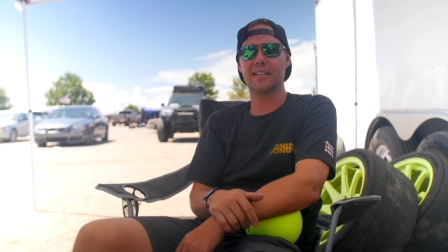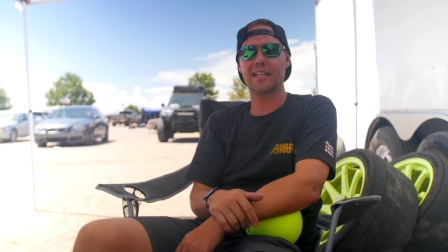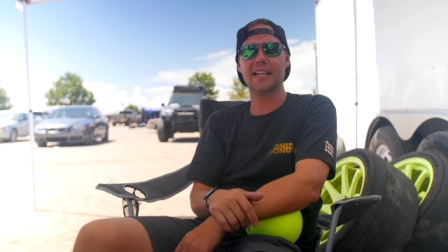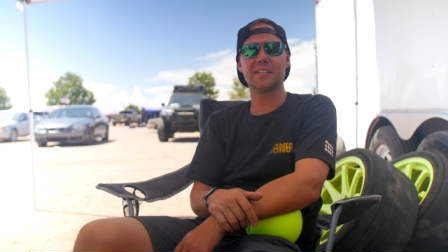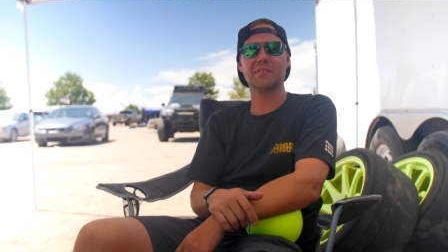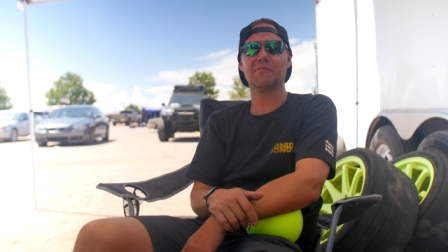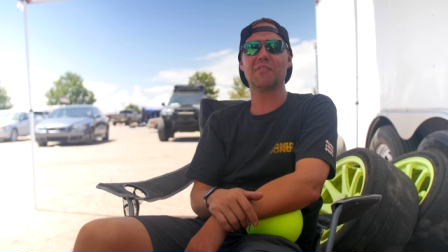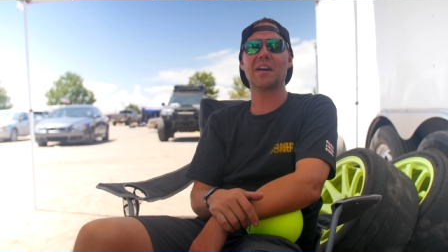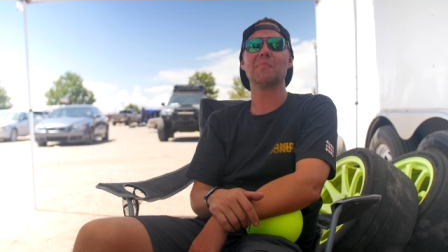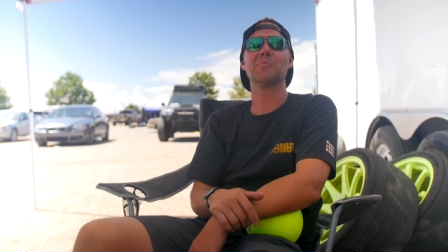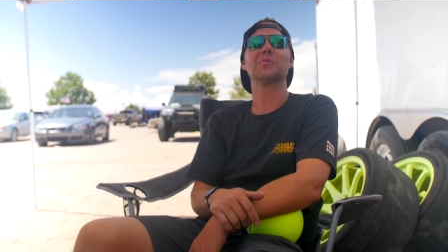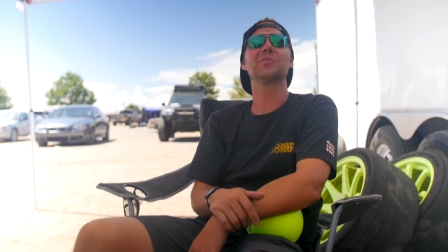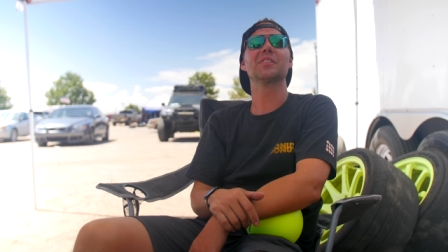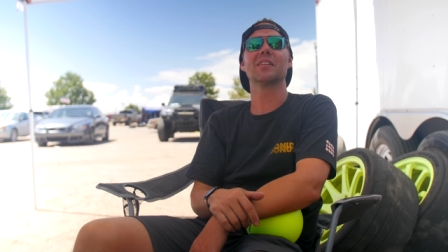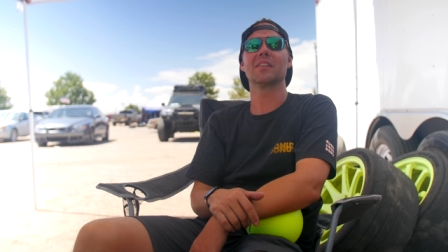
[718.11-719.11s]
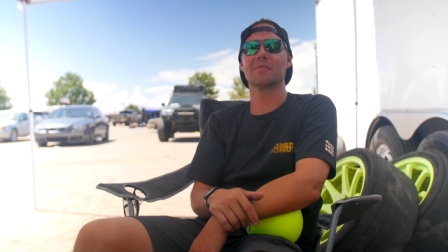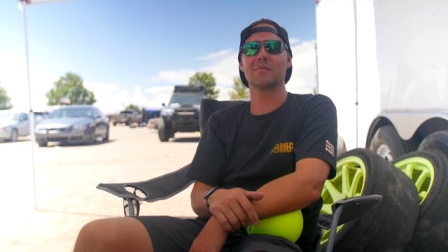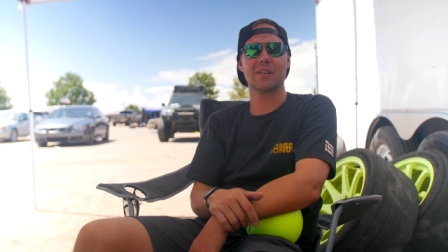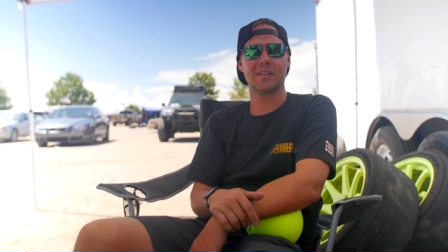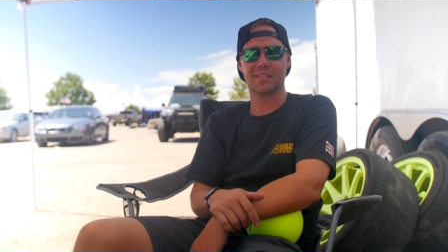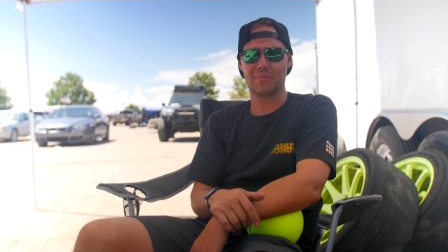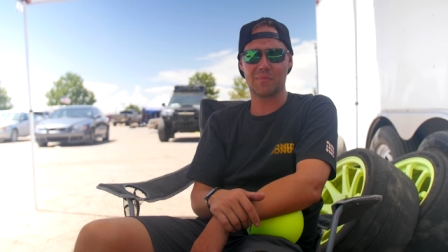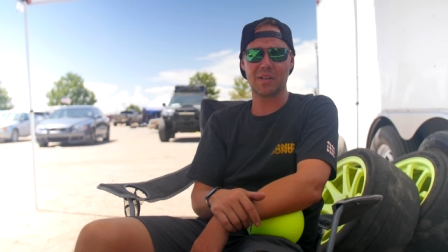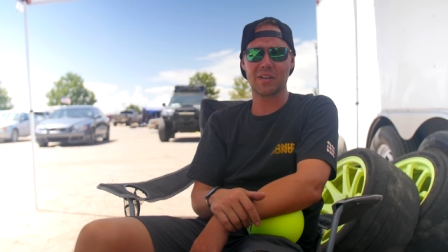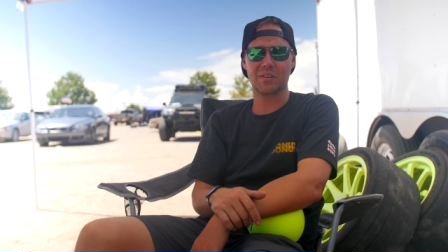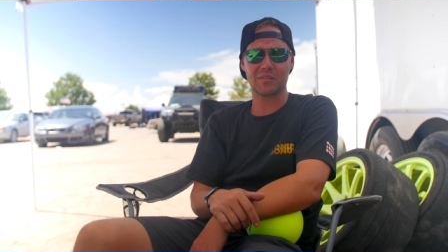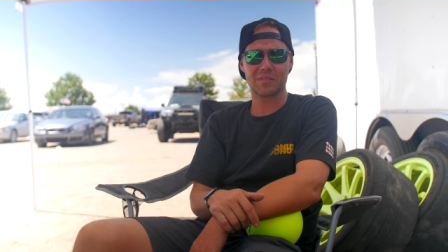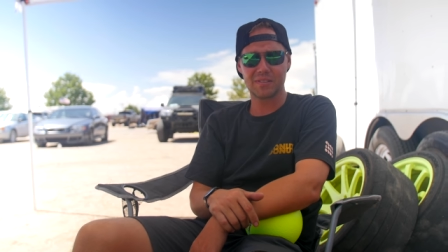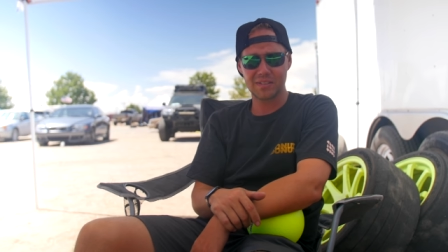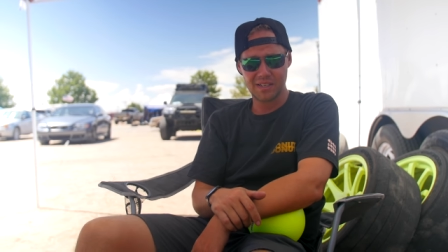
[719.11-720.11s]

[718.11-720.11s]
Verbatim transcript: It has a 5% on Rotten Tomatoes.